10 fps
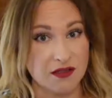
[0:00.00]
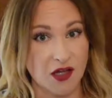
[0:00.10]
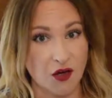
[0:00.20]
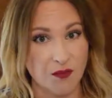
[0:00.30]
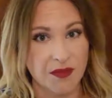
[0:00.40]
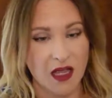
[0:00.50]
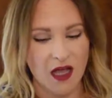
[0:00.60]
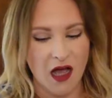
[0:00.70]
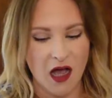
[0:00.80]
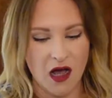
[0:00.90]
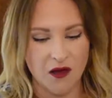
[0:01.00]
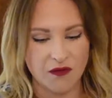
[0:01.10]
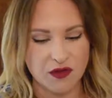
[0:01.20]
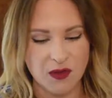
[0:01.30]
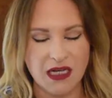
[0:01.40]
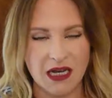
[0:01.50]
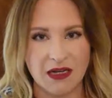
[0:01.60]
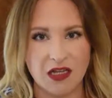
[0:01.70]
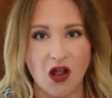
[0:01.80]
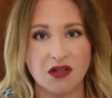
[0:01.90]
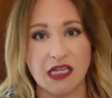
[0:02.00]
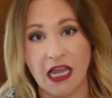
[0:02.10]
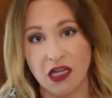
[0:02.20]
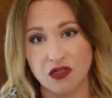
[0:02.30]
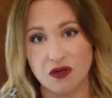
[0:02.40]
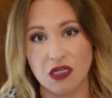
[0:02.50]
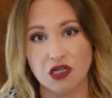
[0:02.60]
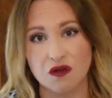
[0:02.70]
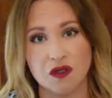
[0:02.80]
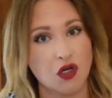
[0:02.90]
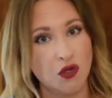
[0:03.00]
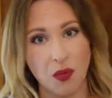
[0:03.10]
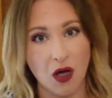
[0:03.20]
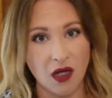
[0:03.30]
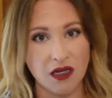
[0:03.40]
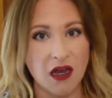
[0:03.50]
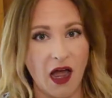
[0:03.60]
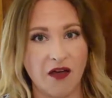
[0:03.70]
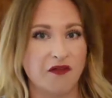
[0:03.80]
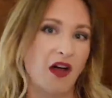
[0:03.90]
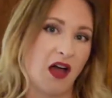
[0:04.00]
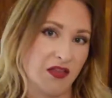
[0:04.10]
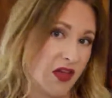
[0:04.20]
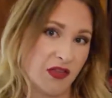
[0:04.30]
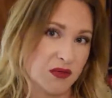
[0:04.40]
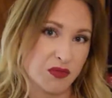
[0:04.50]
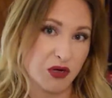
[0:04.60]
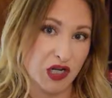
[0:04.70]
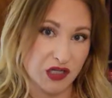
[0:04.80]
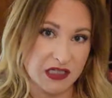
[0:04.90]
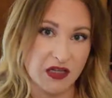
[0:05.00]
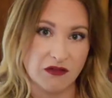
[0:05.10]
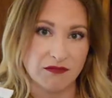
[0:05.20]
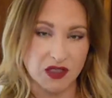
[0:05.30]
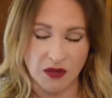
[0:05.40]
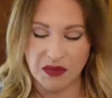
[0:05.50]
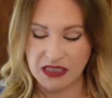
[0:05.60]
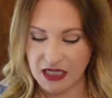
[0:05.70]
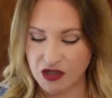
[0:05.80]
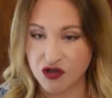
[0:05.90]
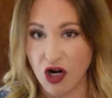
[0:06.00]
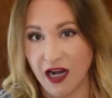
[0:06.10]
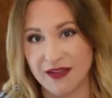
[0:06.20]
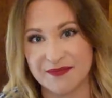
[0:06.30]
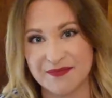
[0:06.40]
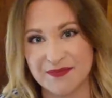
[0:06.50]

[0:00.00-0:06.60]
So for $29, and you could use a coupon, I thought that was a pretty good deal, so I'm excited to try it.